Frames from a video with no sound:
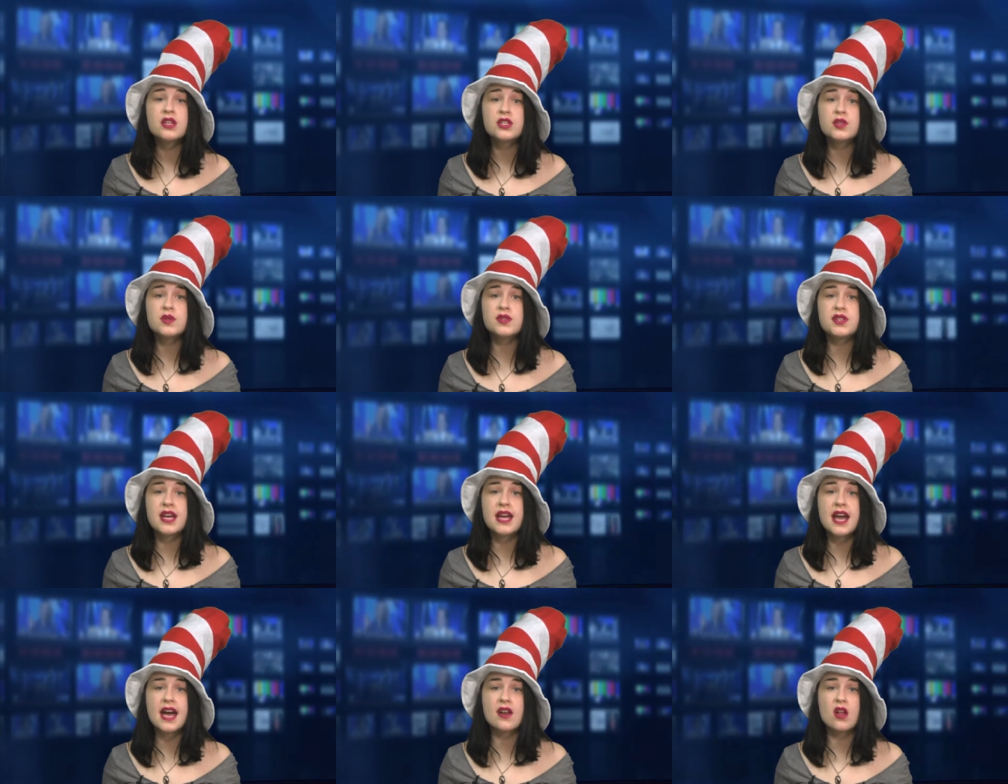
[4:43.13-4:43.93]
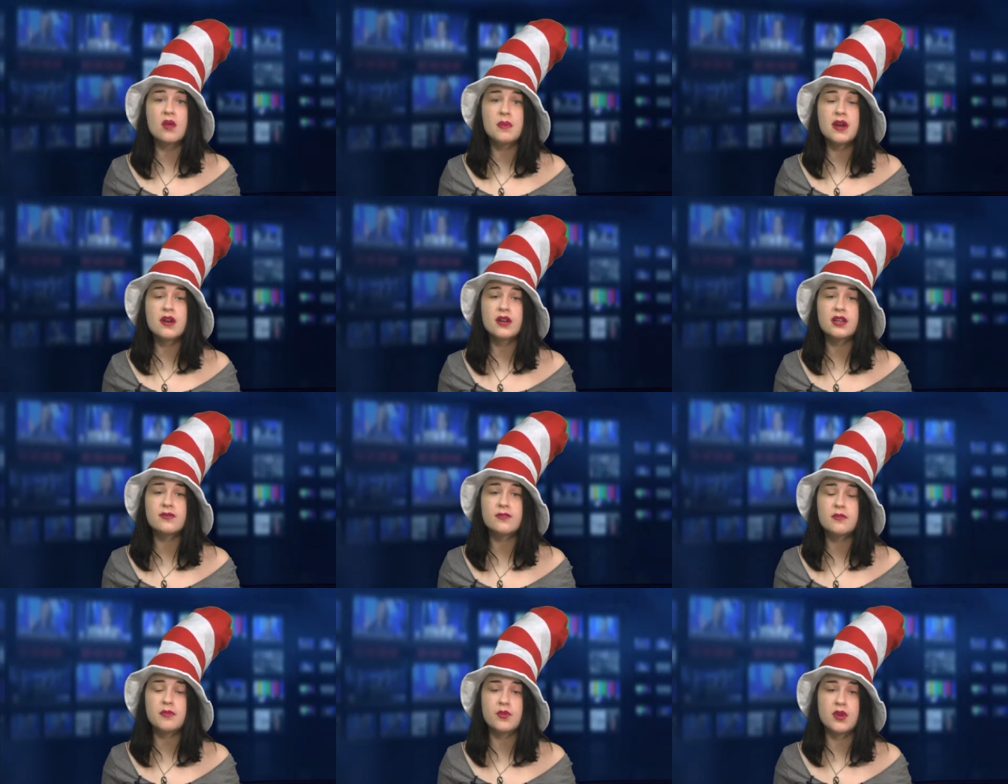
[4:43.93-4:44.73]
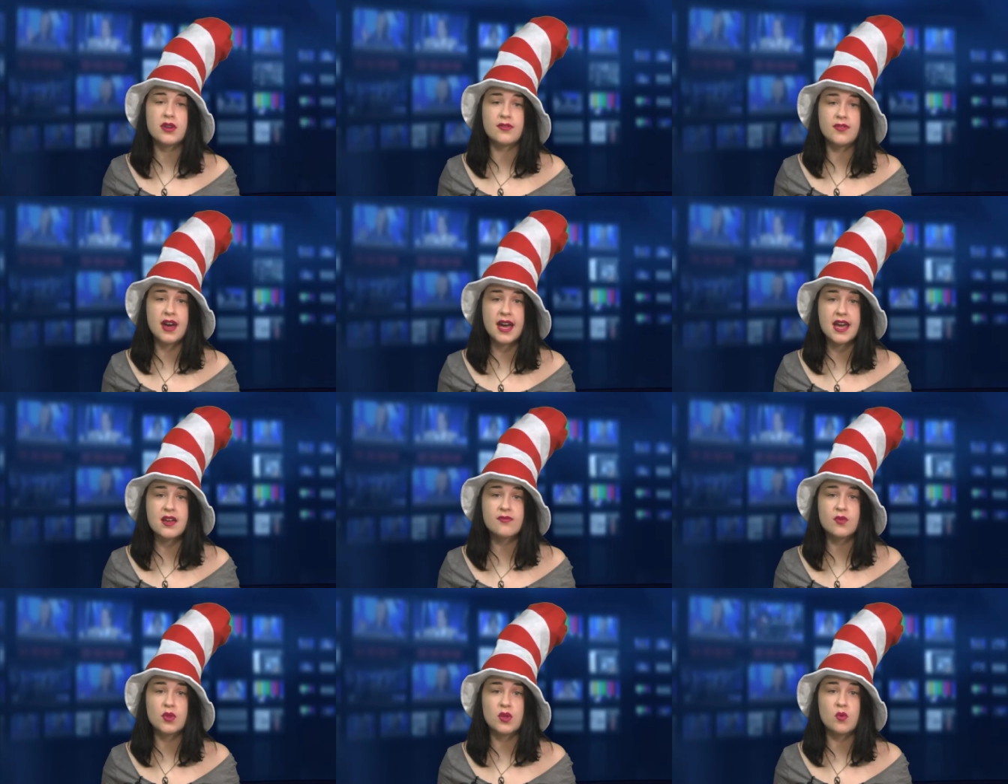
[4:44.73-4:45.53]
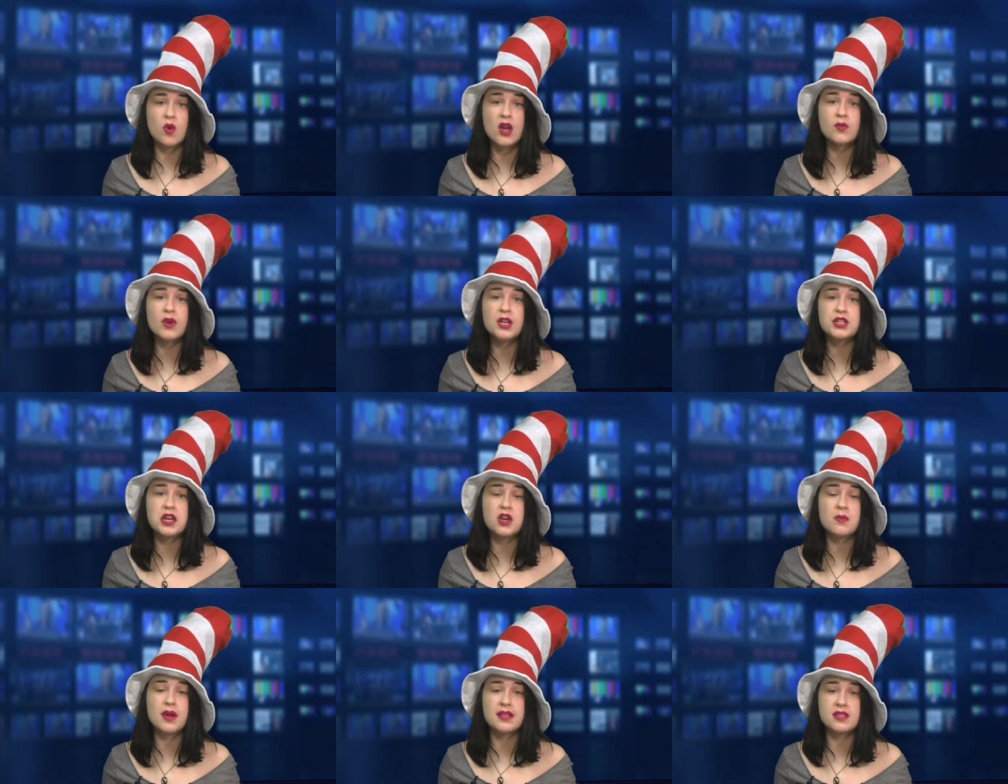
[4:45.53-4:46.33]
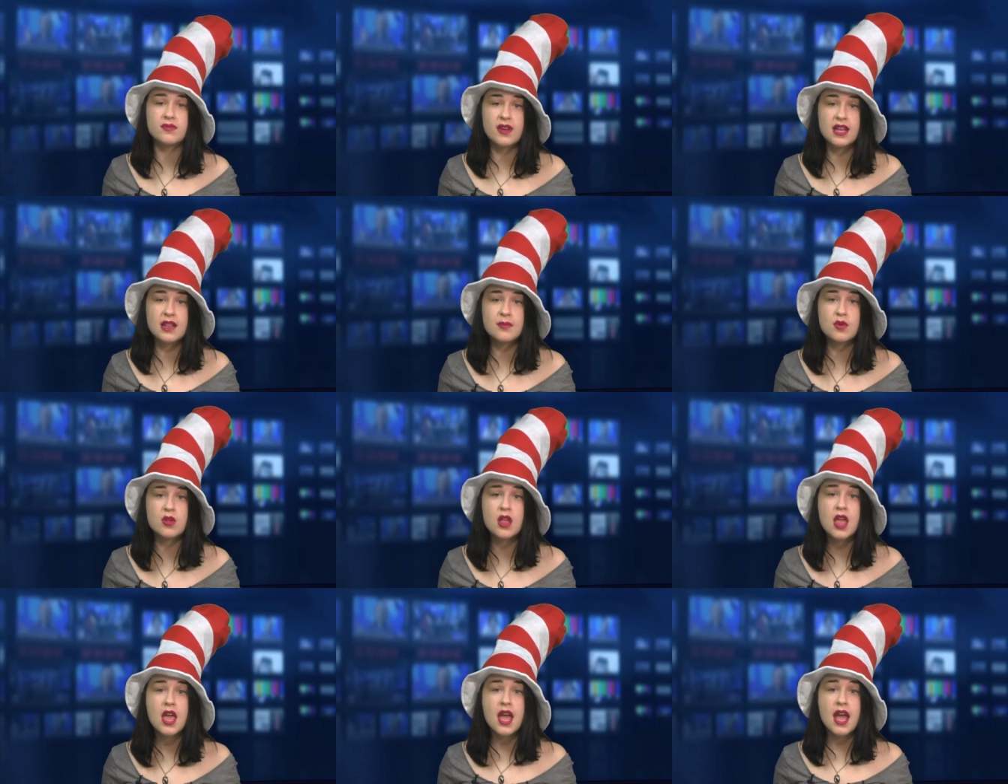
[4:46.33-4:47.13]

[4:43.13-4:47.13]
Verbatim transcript: Tuesday at All American from 3 to 5 with a one-way shuttle bus available,